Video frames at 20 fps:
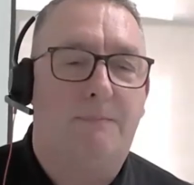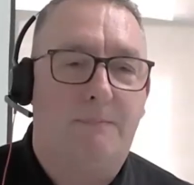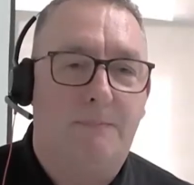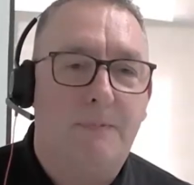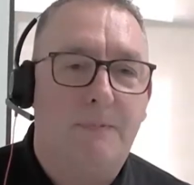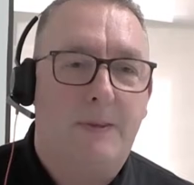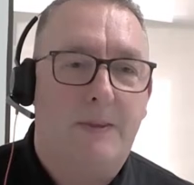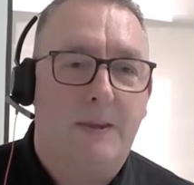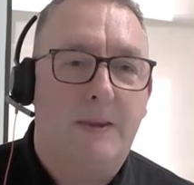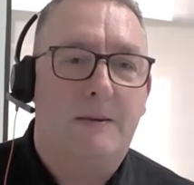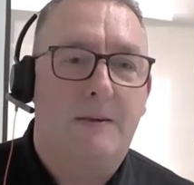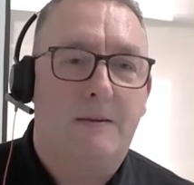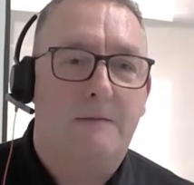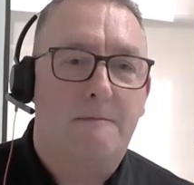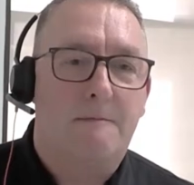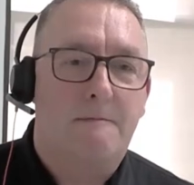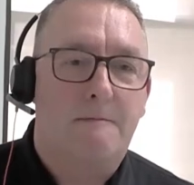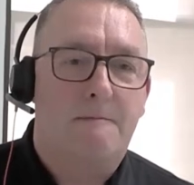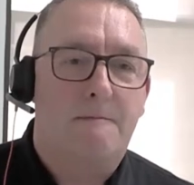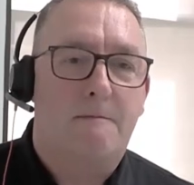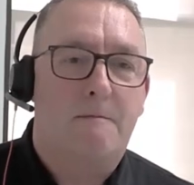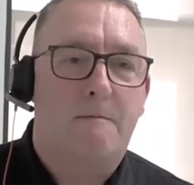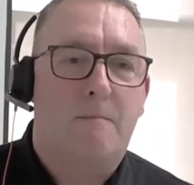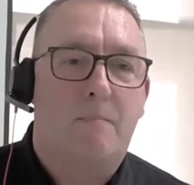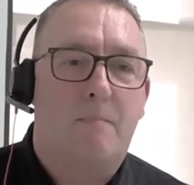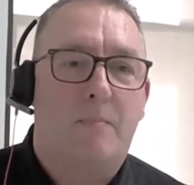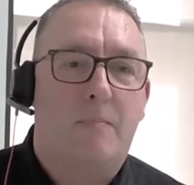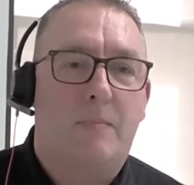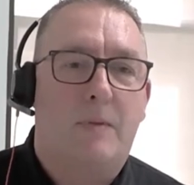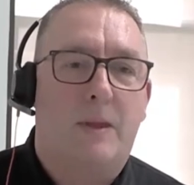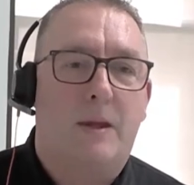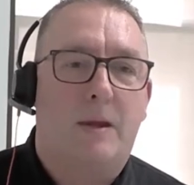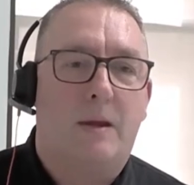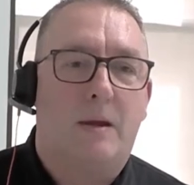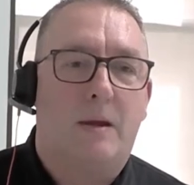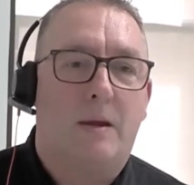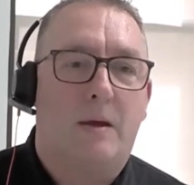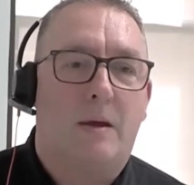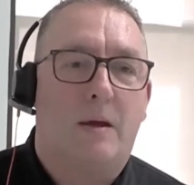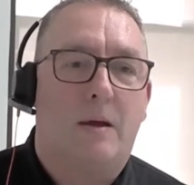No, uh, so really interesting,
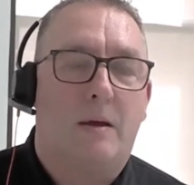interesting